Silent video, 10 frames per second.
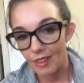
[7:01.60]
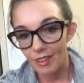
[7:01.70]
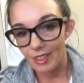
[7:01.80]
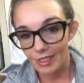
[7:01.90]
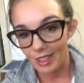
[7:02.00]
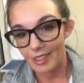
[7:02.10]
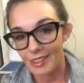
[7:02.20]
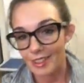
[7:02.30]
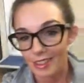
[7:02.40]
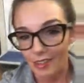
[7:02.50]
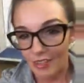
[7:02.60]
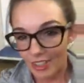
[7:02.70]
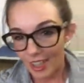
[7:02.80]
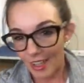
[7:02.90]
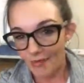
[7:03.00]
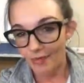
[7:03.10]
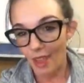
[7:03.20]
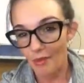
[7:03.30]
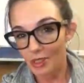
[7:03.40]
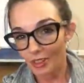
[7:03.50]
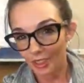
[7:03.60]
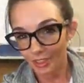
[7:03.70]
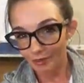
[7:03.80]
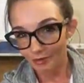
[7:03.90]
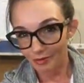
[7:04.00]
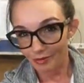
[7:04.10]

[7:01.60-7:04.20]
All right, guys, that's it for today. Happy training.